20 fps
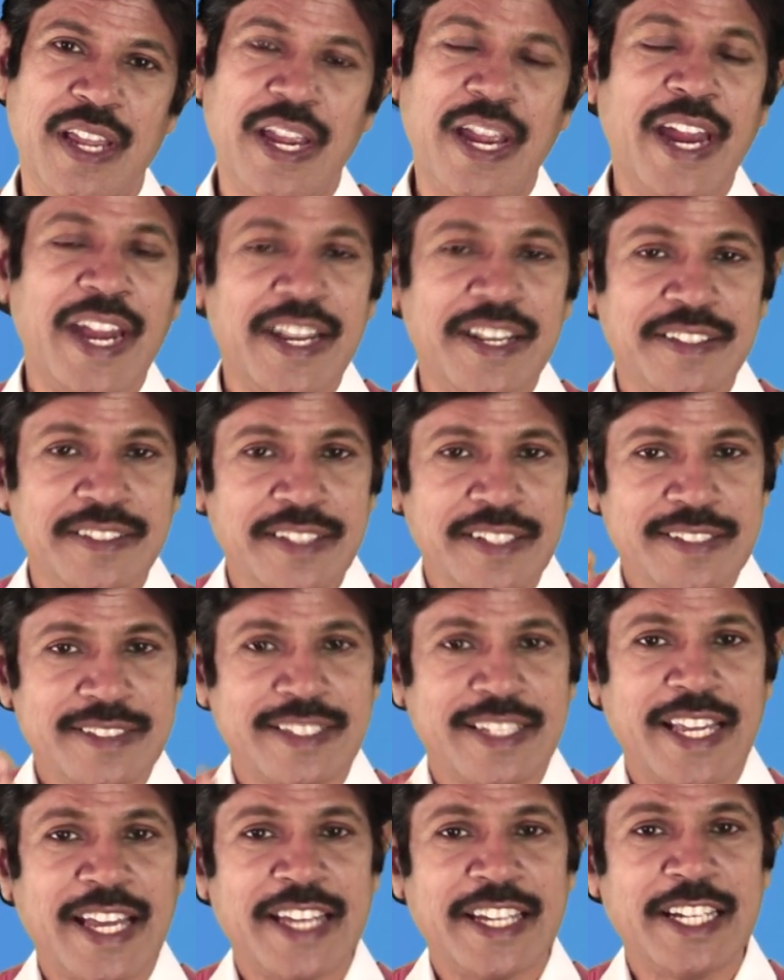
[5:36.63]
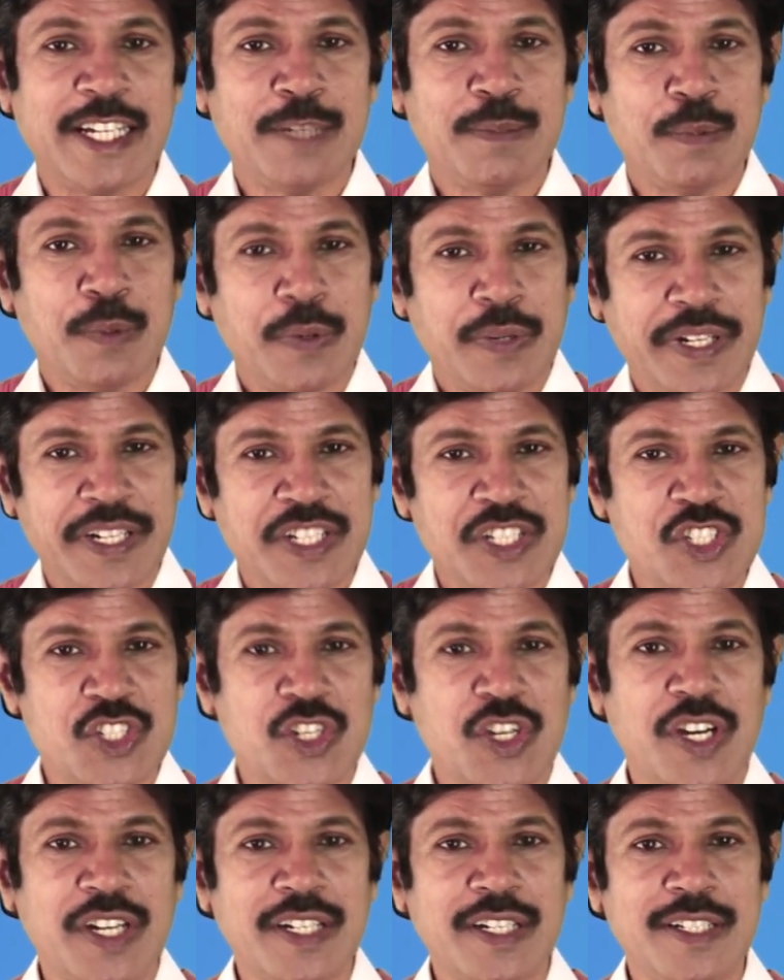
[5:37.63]
And these carrier protein
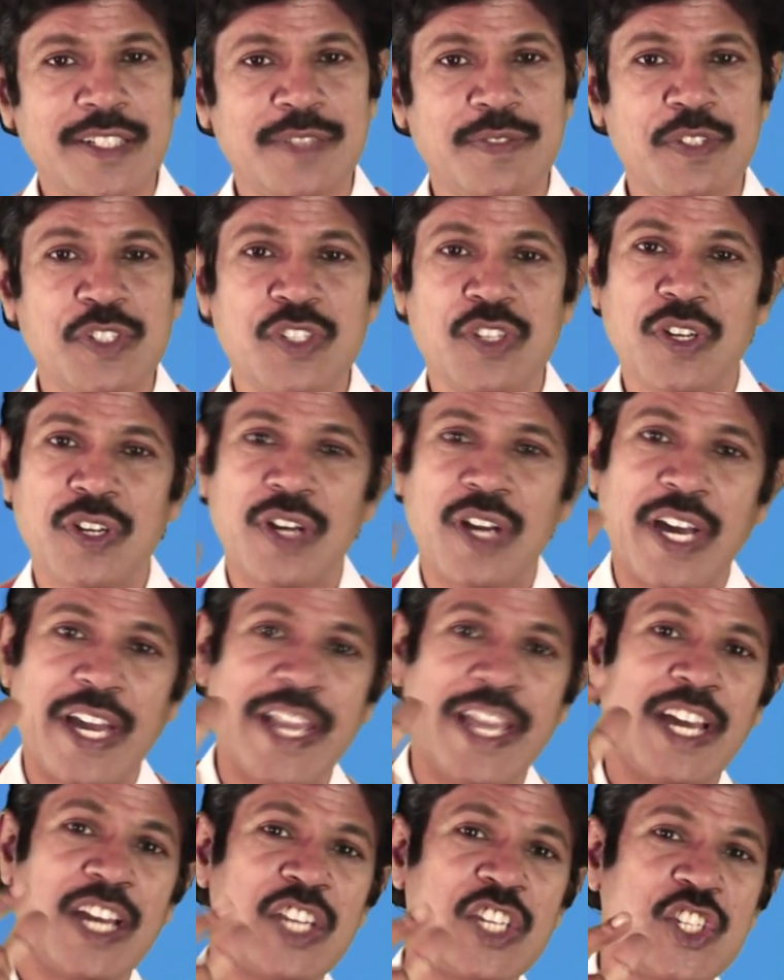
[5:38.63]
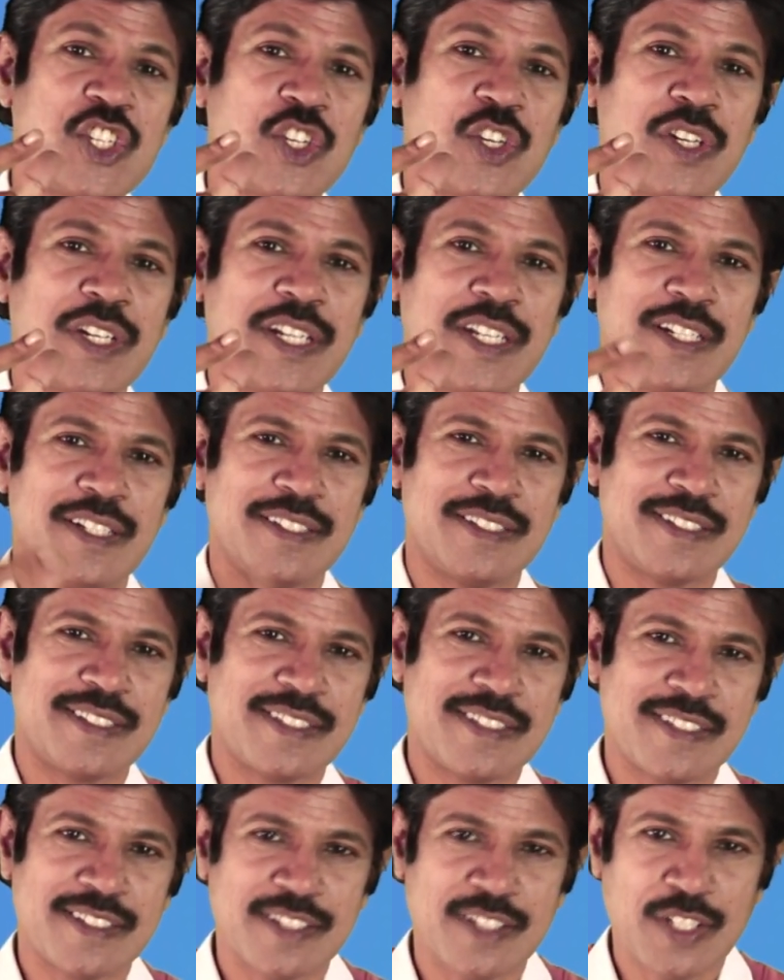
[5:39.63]
channels, which are ion
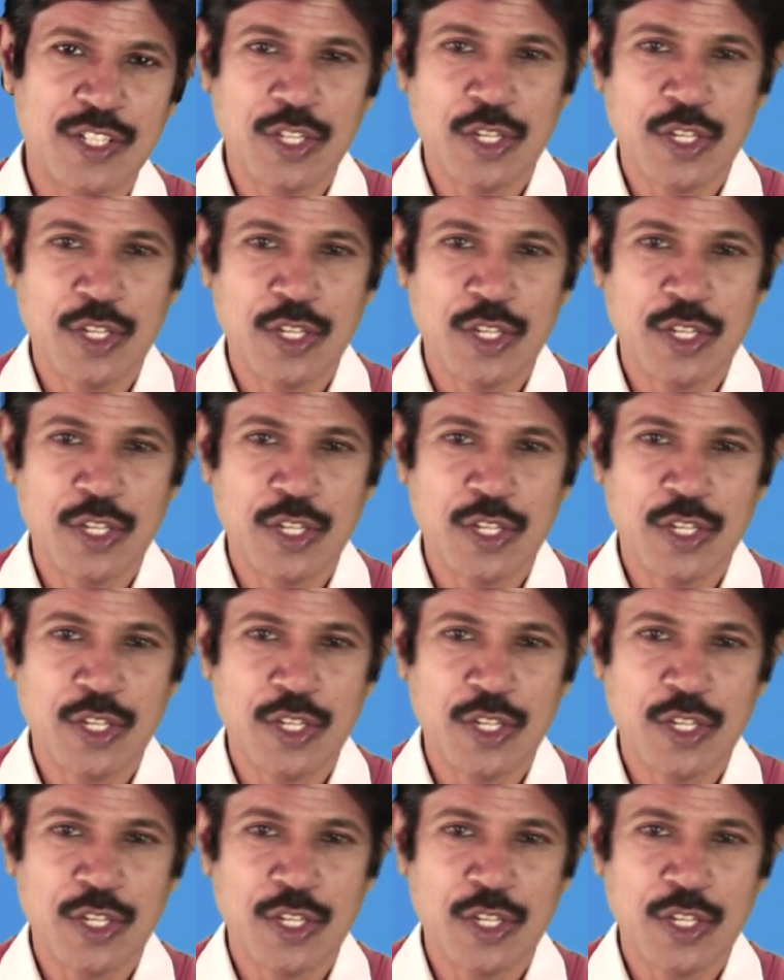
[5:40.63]
channels,